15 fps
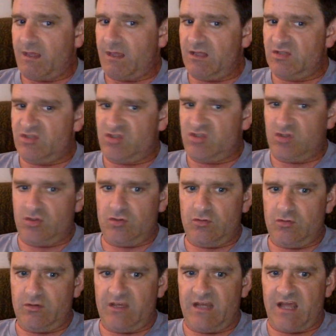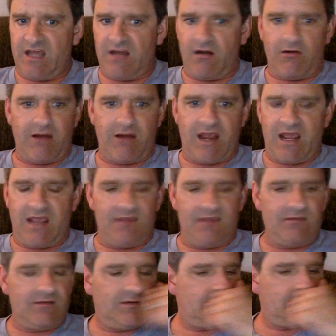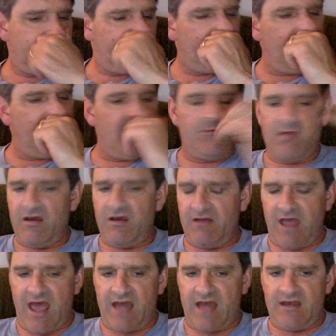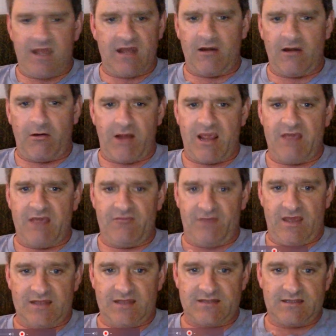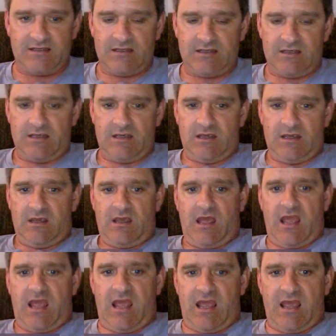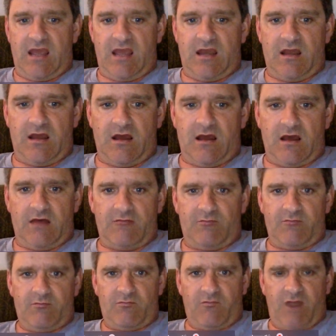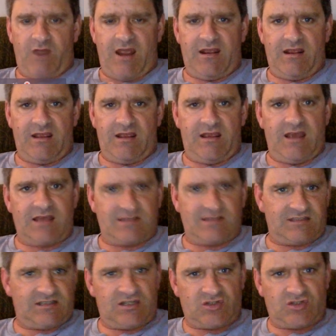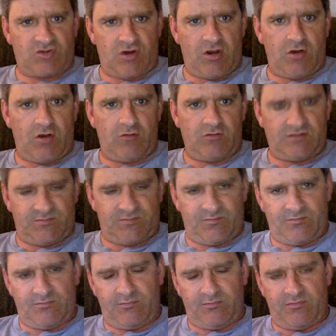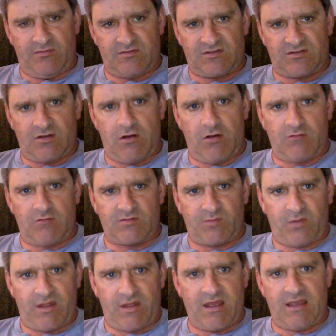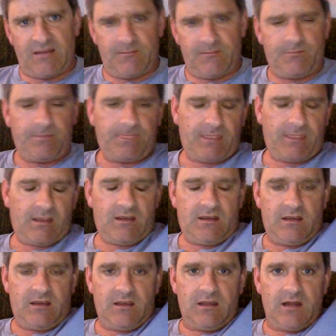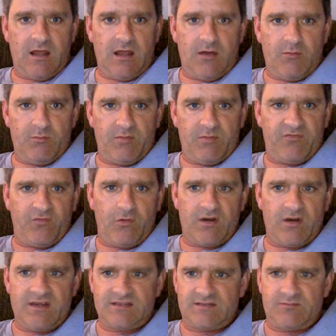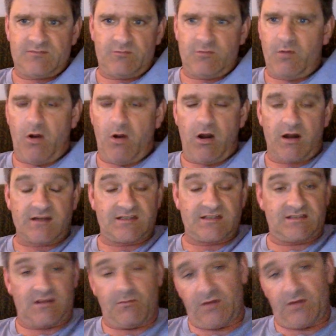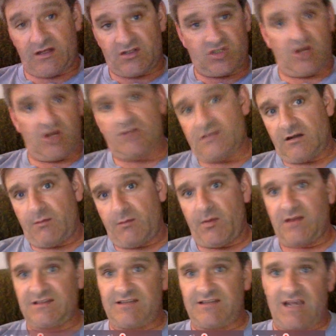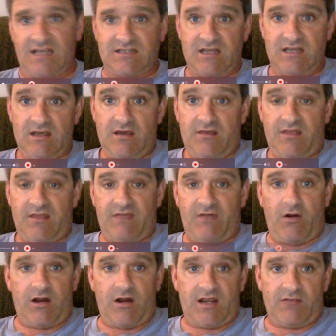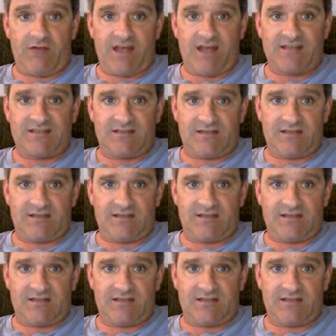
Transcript: to an NRA, at an NRA event. And right as his intro song was playing, you know, before his remarks, somebody chucked it up on stage. They've already arrested